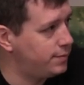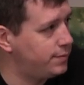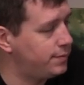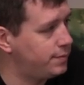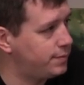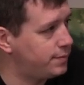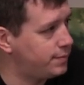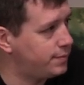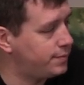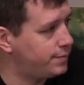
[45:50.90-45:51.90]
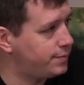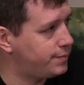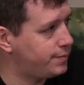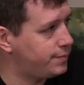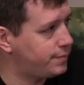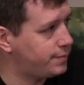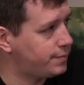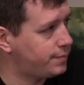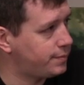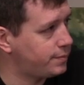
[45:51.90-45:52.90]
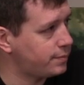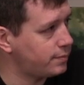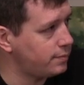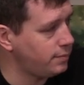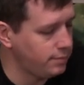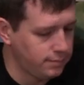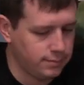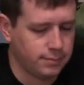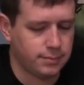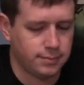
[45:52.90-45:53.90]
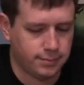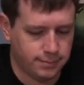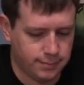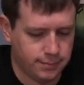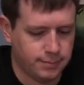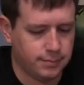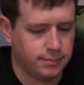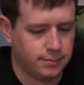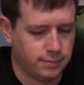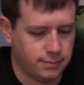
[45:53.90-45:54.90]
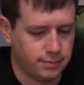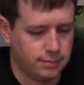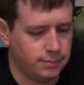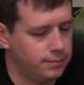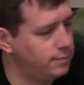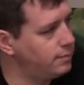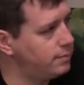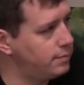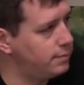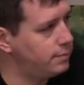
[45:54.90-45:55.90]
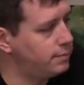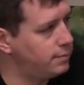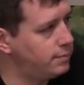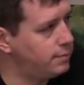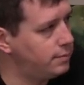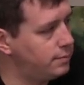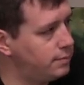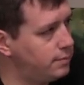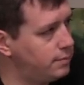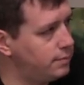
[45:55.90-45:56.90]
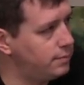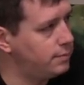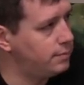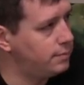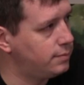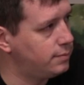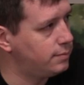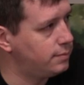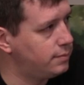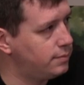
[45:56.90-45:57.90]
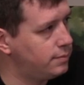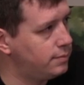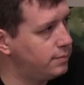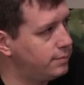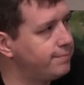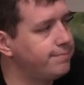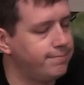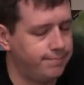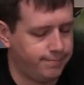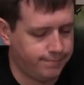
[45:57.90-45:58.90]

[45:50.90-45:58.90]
[no speech]